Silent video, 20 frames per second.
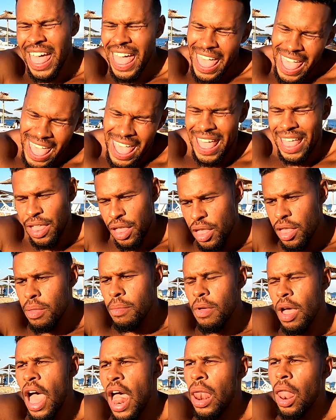eh,
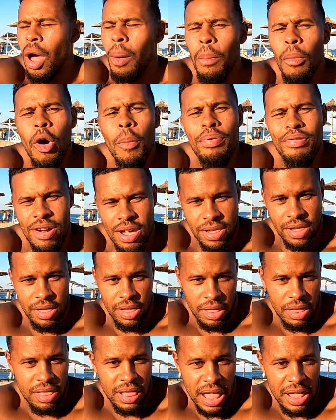a lot more
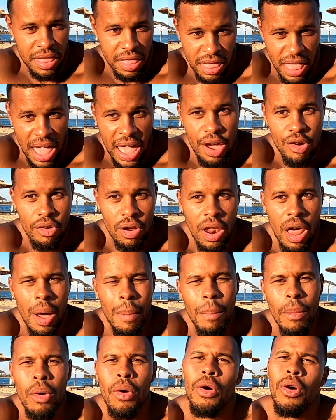prejudice let's say or a
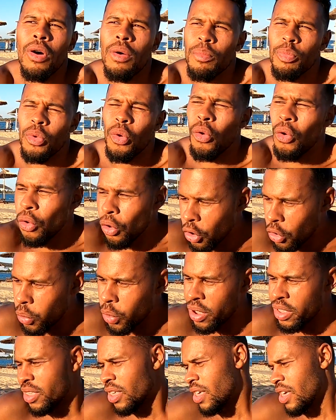lot more
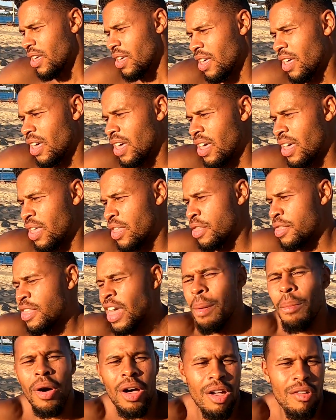awkward uh,
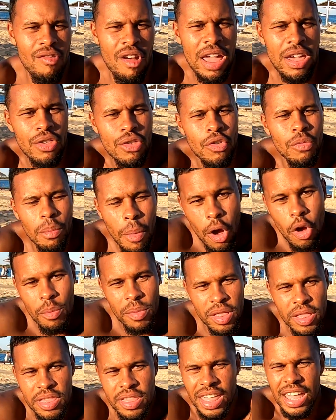semi-racial
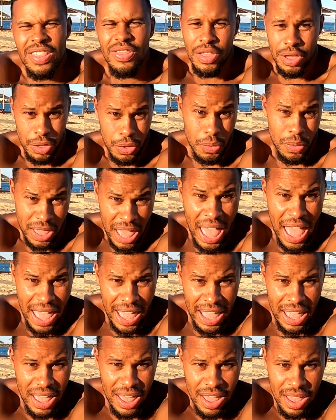moments in the
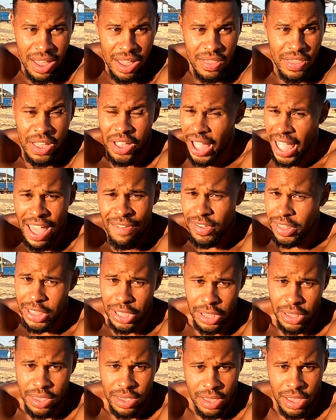uk than i ever
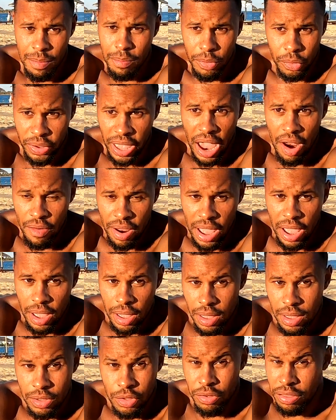did in
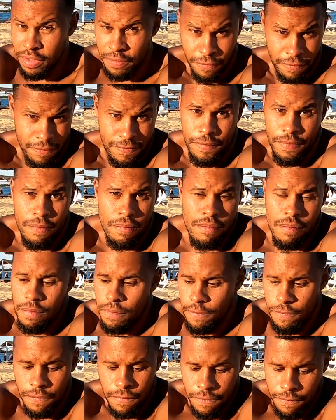bulgaria just
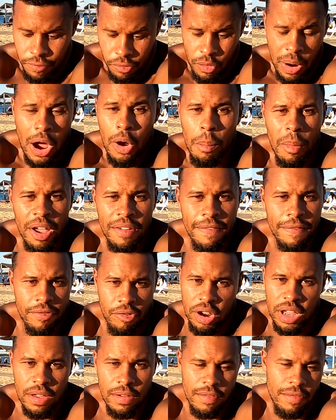throughout my
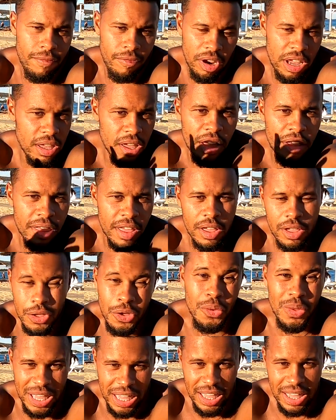free free years at
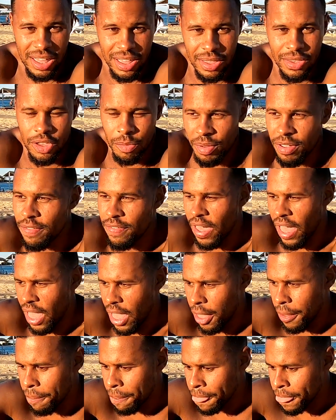uni to be
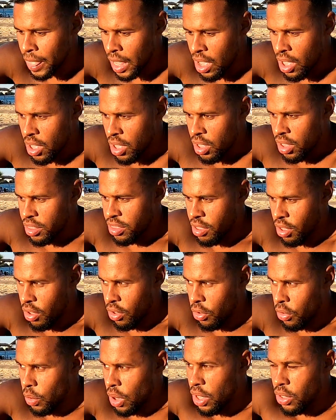fair
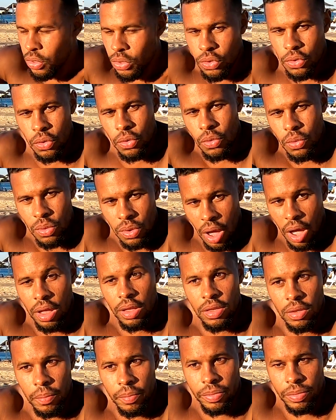so do
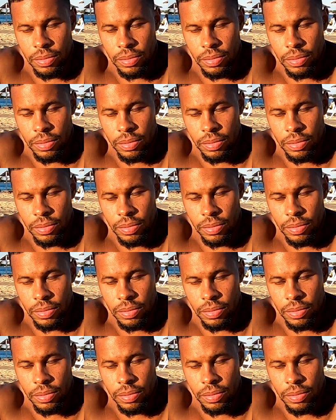not